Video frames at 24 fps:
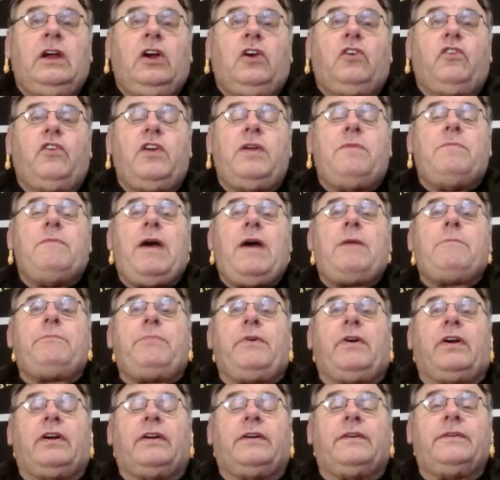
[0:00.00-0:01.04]

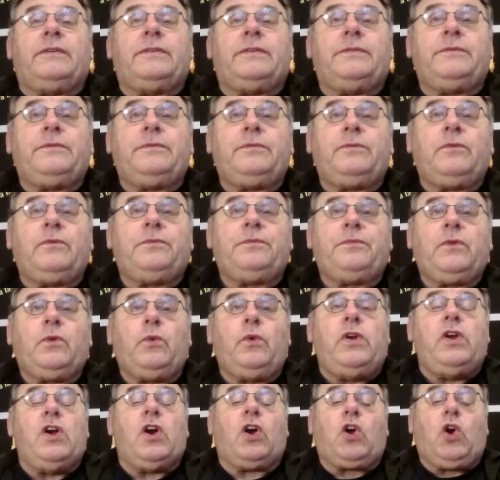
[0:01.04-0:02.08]
Remember,
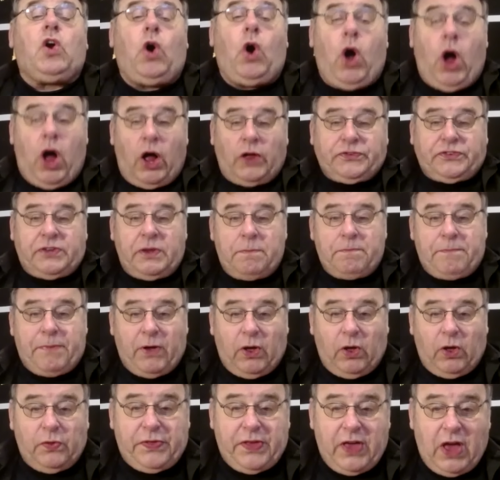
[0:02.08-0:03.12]
we are called to
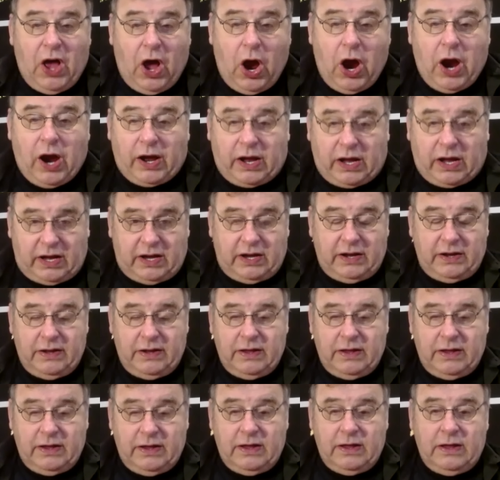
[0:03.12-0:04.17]
build the ark,
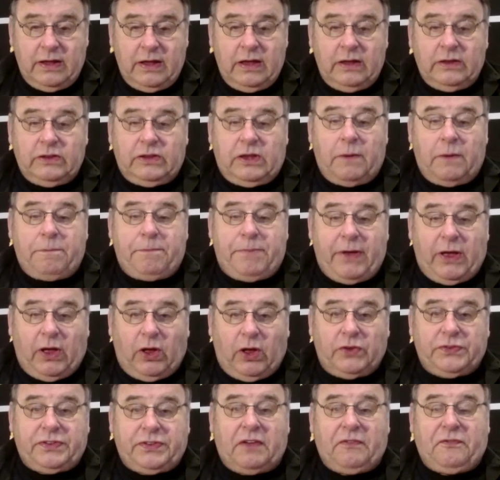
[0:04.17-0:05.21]
to
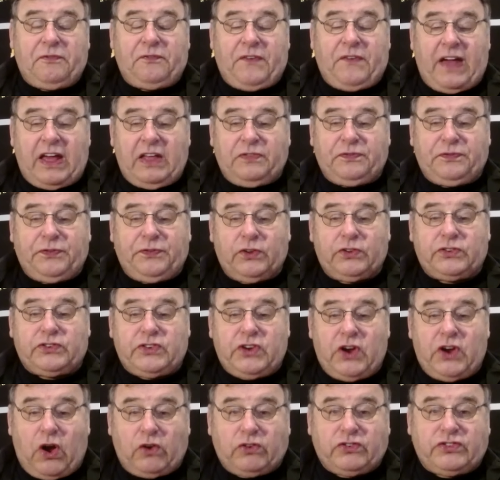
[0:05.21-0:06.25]
build a faithful
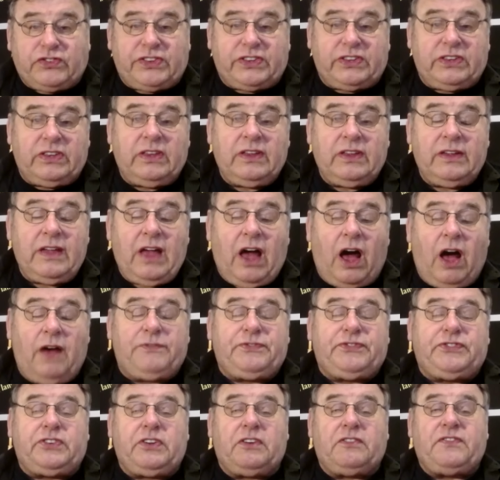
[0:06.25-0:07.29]
church
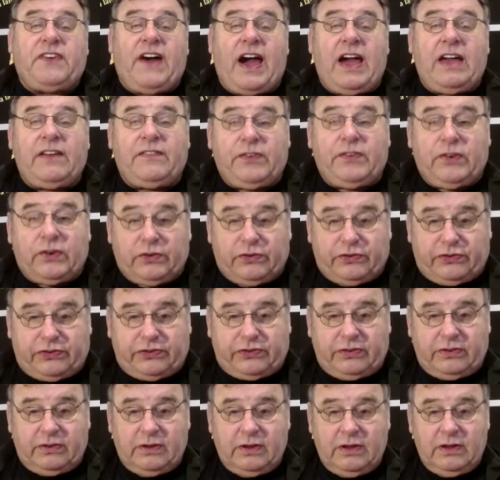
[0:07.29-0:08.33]
of
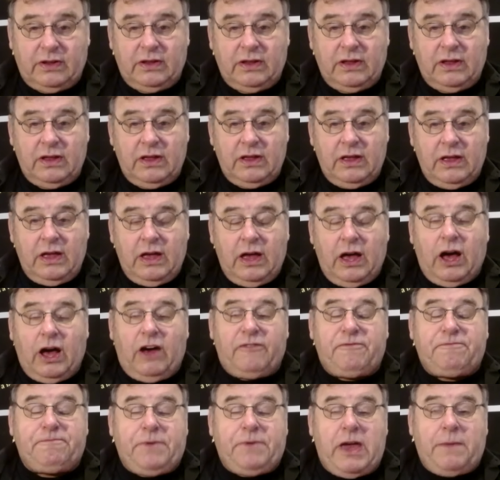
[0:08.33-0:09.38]
survivors,
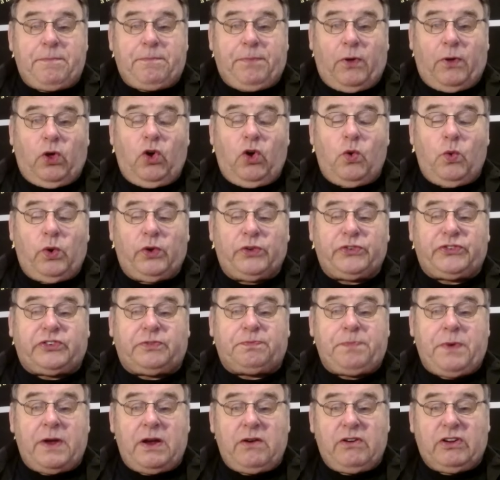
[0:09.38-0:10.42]
of people who will
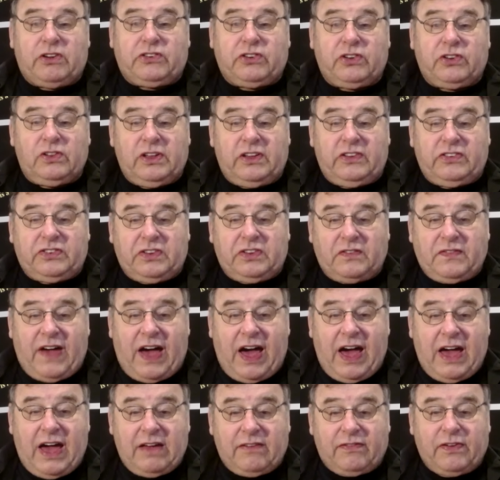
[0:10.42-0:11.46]
spiritually
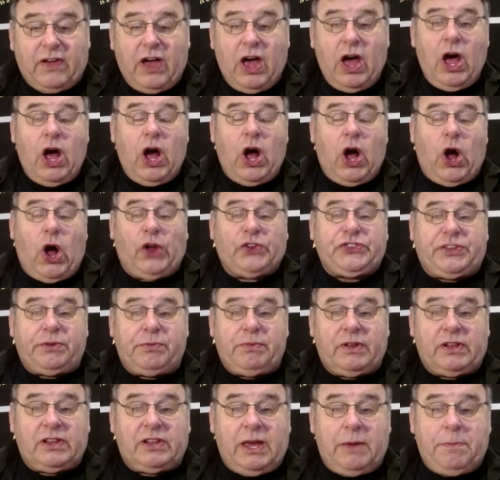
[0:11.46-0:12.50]
survive,
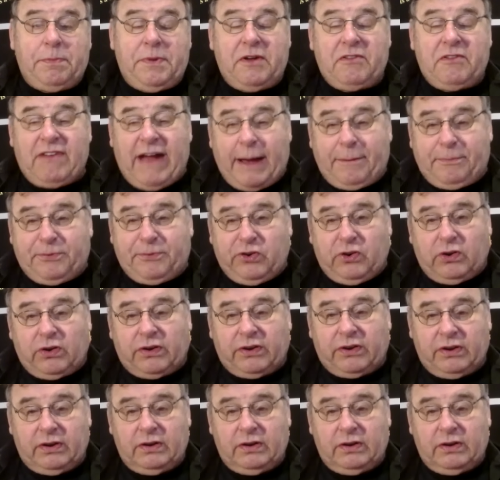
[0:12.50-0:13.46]
ultimately be raptured.